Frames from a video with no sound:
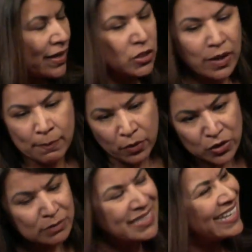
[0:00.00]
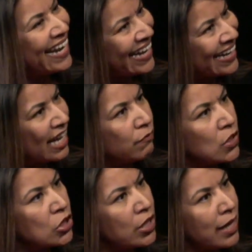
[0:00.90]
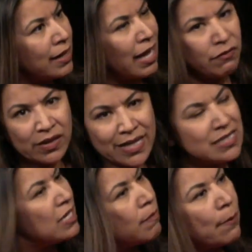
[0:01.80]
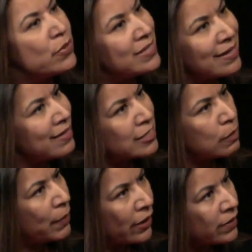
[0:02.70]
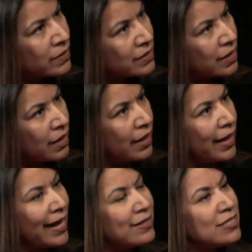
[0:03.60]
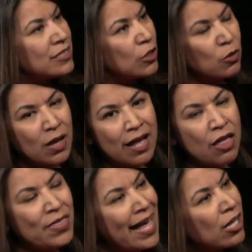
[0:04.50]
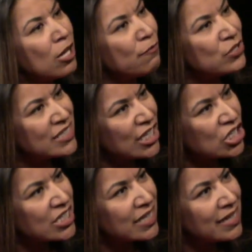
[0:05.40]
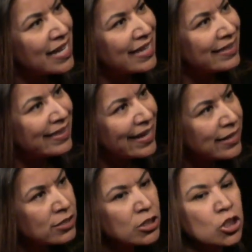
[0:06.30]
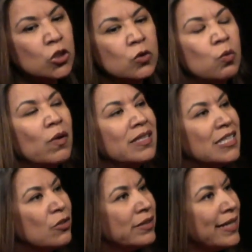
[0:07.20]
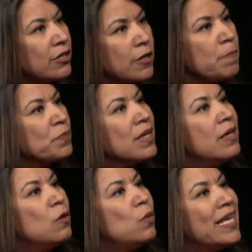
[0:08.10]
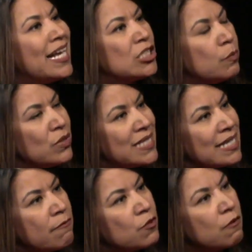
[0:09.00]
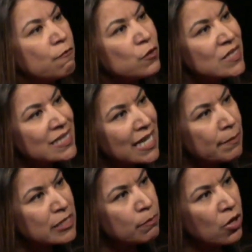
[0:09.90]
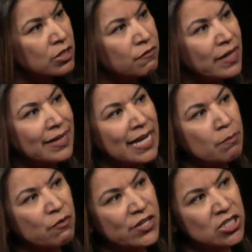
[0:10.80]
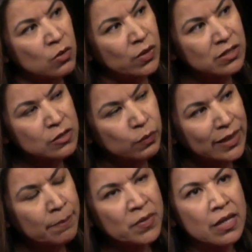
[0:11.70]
And so I approached them. I said, hey, have you guys thought about presenting this to parents? And so that conversation led to 1 year later, we actually presented for the first time as part of Gang Prevention Awareness Week.